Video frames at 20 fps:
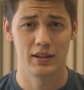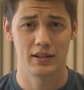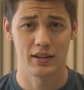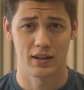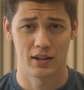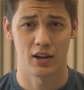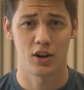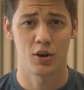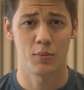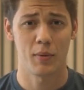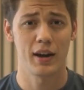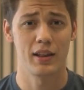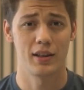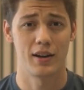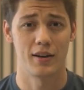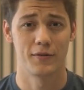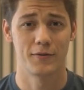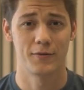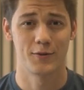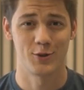declare my
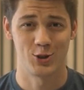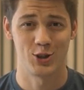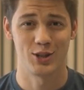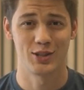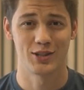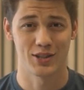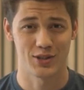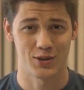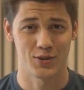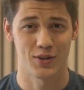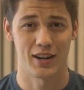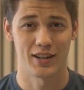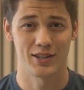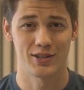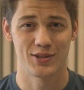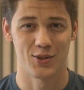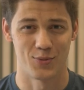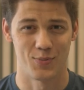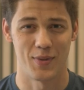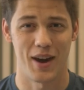love for Jesus
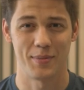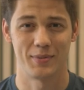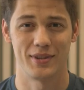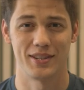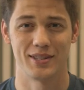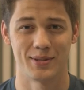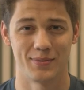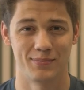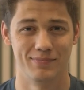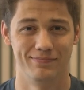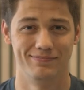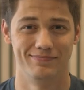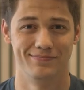Christ through baptism.